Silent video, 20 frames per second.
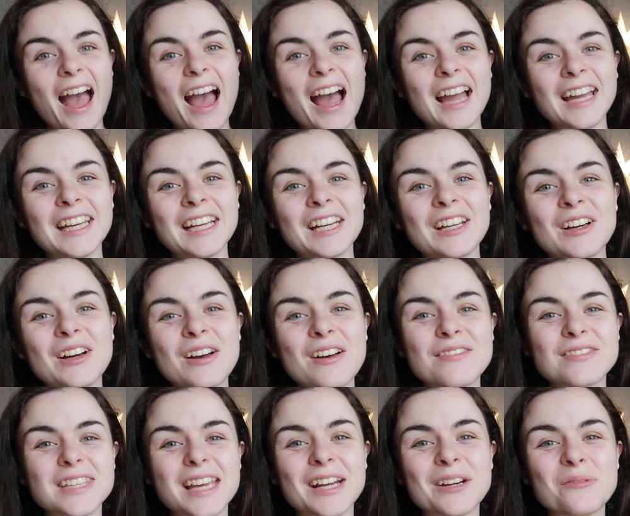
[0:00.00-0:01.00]
Hi
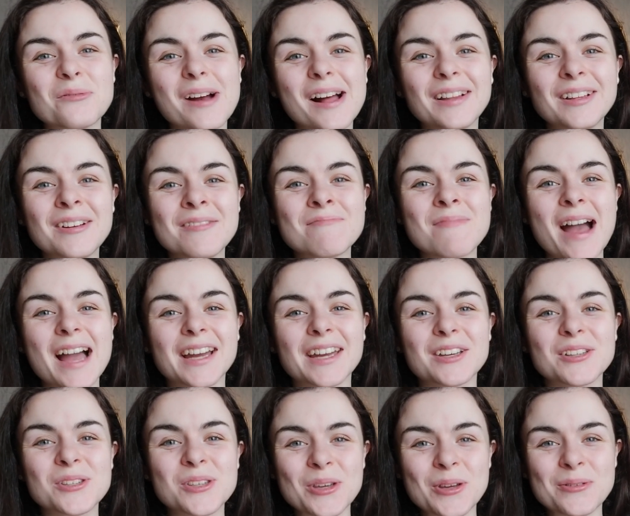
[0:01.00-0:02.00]
loves, and welcome back
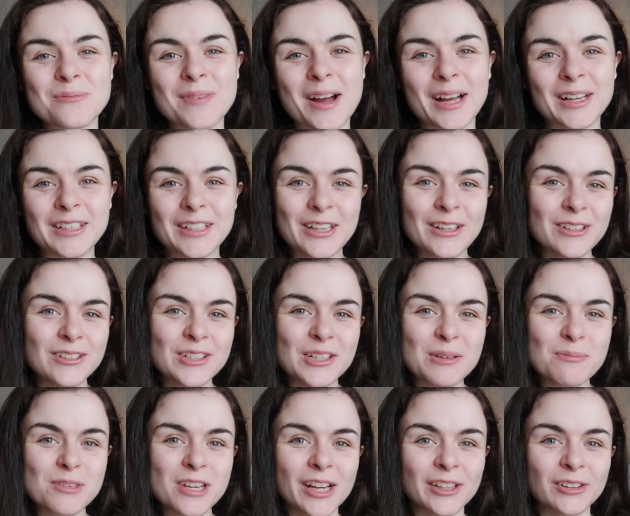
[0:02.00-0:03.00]
to my
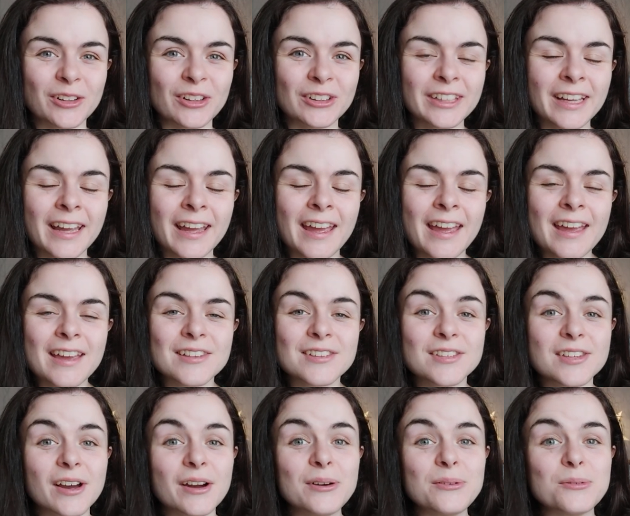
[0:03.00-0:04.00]
YouTube channel.
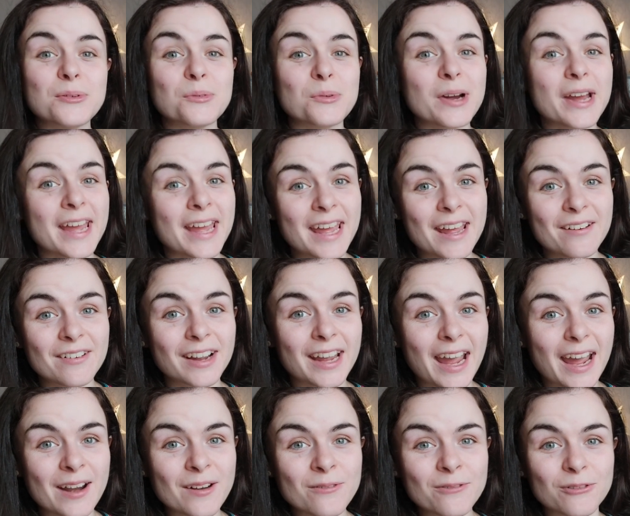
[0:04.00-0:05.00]
So we're here
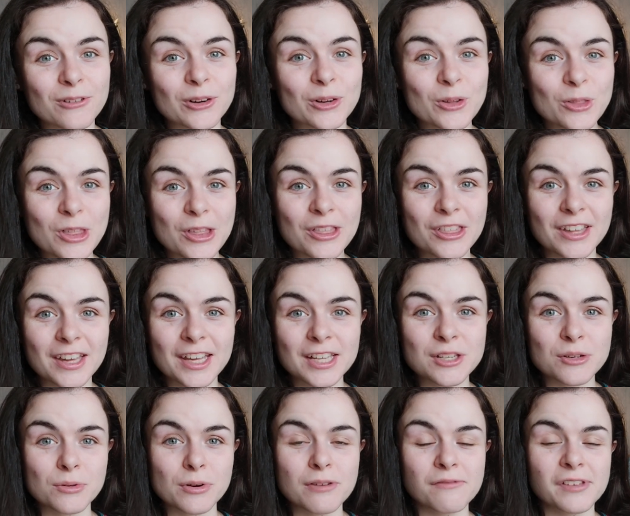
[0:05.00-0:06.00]
again for another
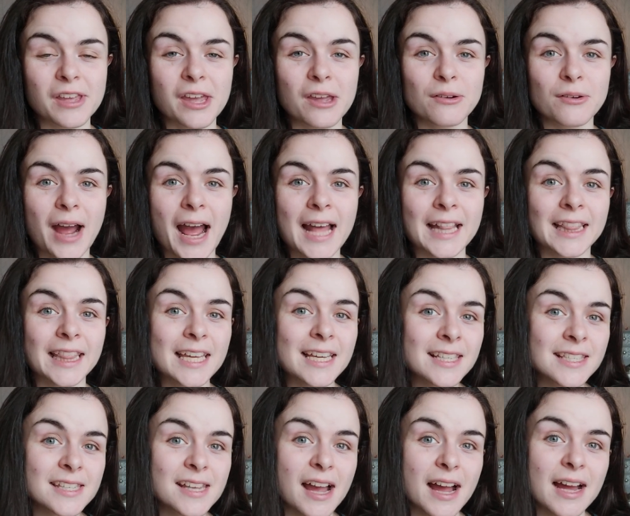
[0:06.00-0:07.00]
theatre review, and this
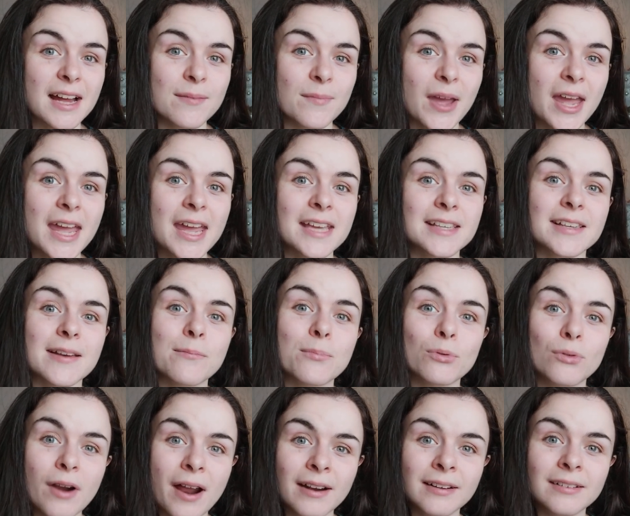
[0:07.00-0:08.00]
time it is a
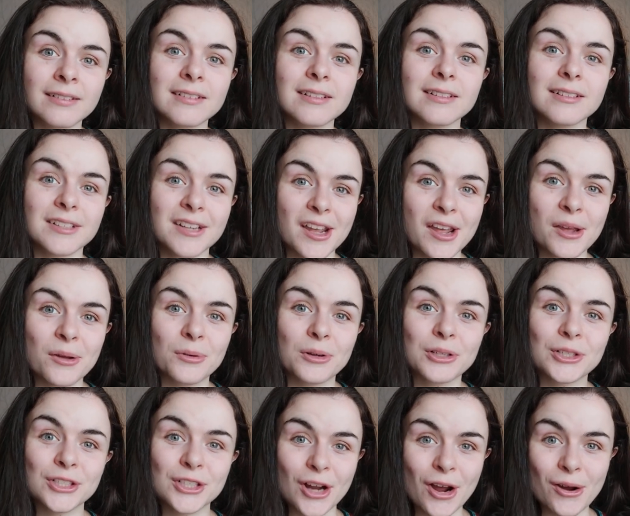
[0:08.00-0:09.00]
brand new
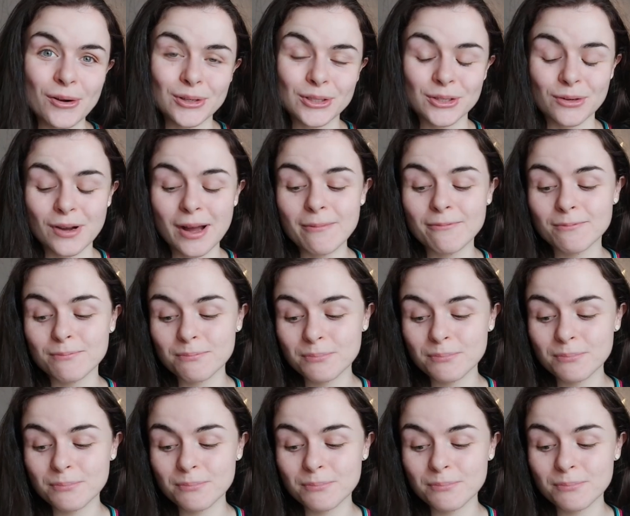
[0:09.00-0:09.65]
show, so I'm